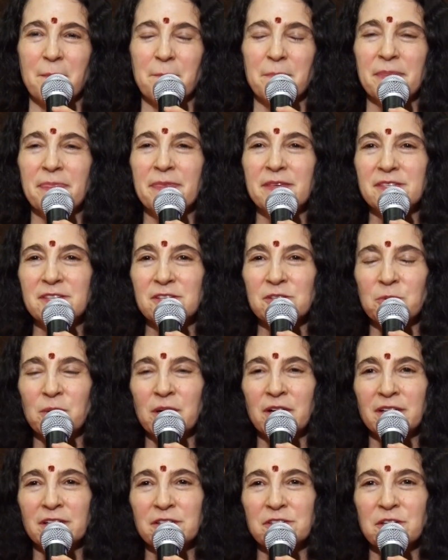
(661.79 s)
But this is
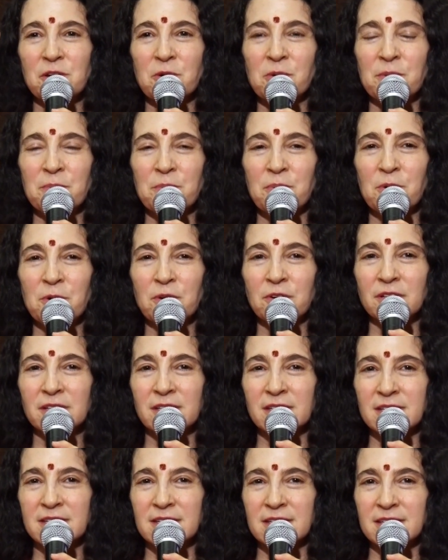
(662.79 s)
where it's so
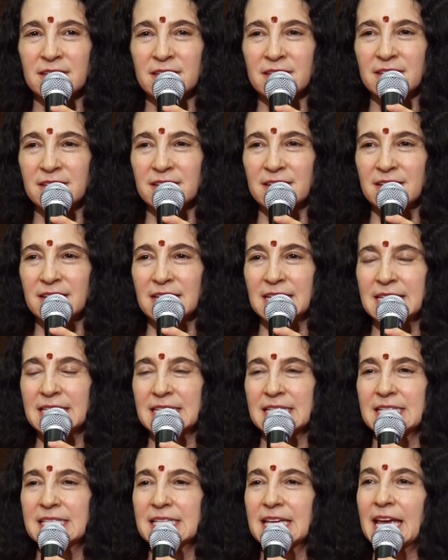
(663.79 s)
important to,
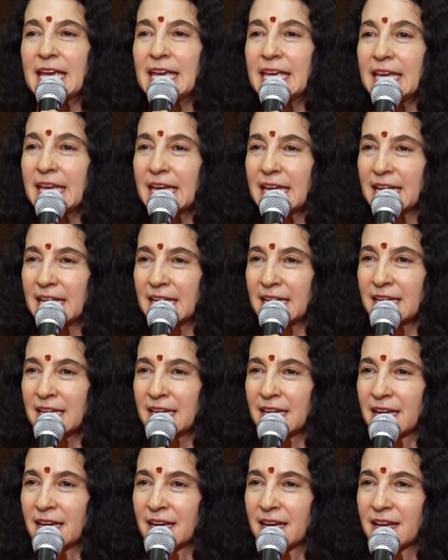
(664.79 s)
to take it in